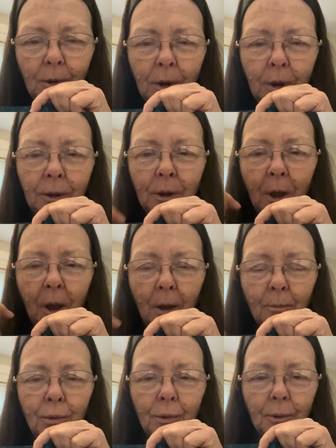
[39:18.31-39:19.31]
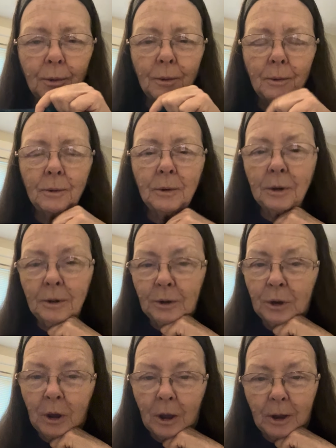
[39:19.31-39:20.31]
and up and
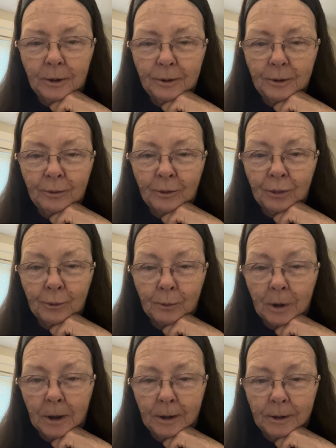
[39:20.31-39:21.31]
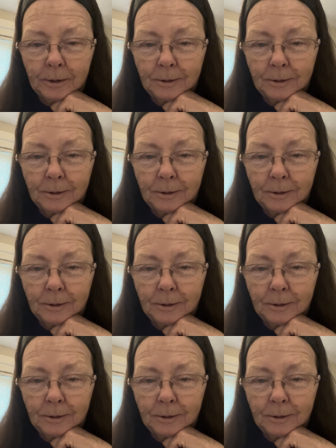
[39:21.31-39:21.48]
cut the thread.